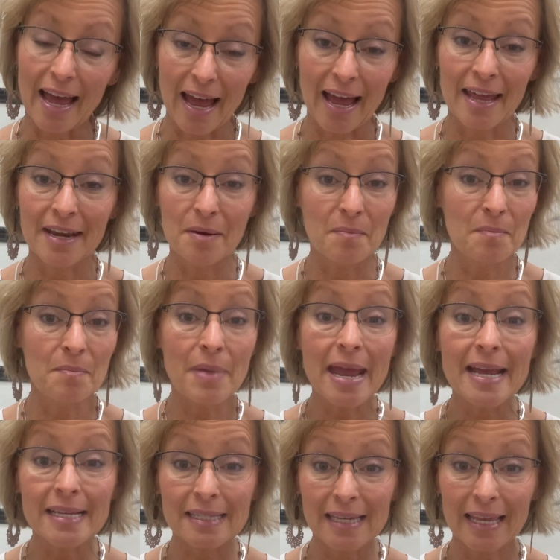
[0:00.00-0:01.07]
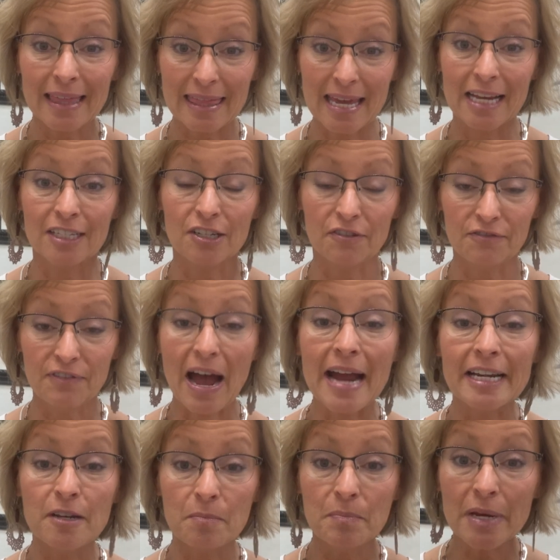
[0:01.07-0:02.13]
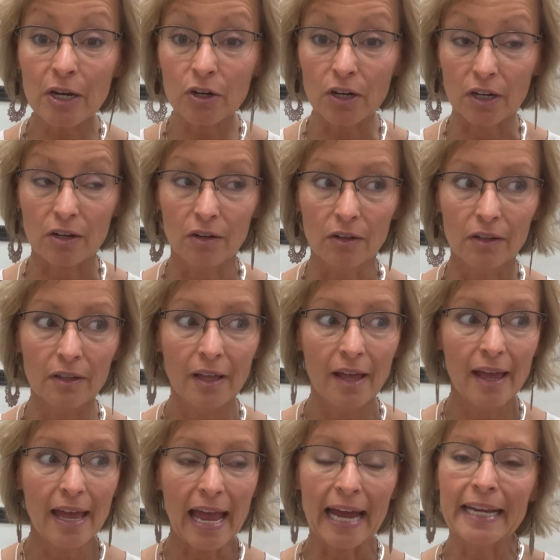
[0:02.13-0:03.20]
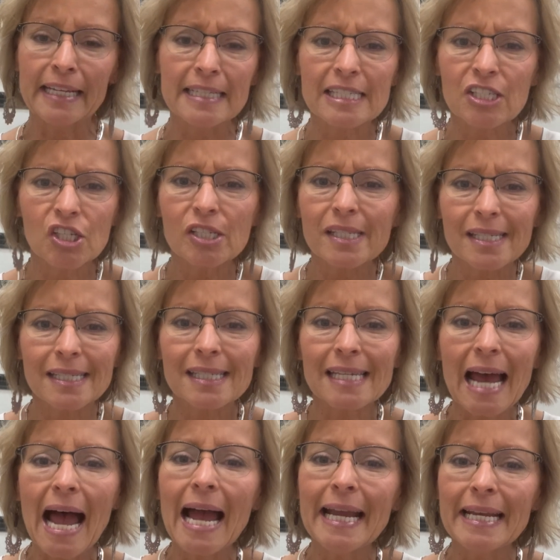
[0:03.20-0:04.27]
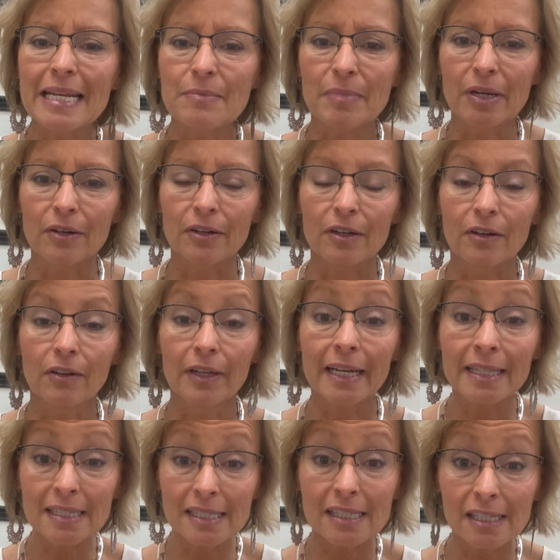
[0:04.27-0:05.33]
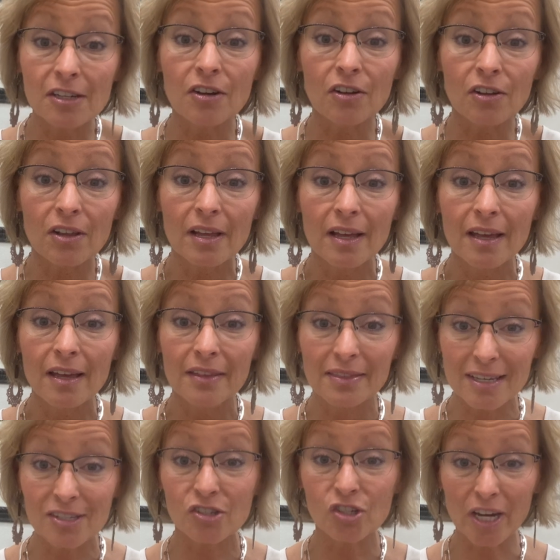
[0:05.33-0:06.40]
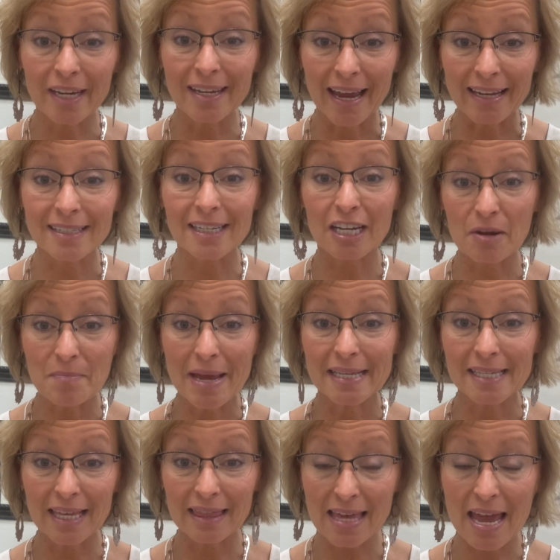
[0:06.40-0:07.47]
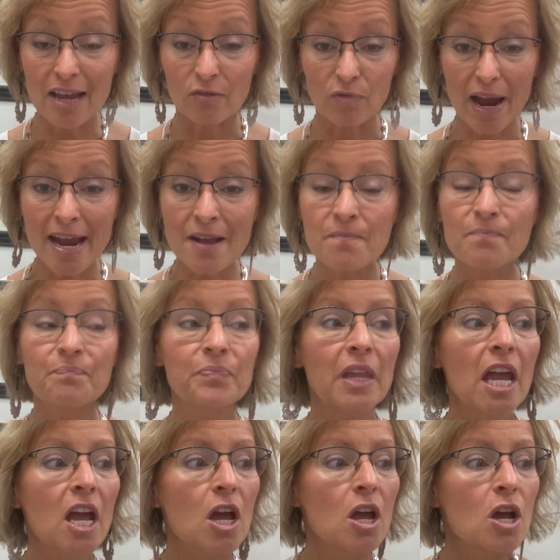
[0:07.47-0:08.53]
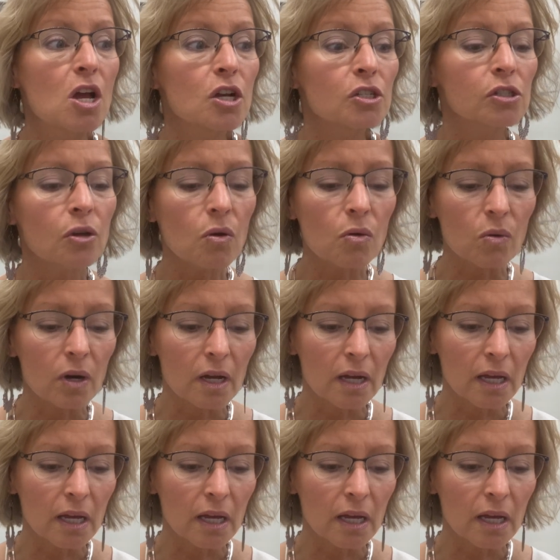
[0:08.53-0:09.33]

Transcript: an amazing thing to find a miracle, and it's just a tiny miracle, it's still this gigantic, amazing thing, right? So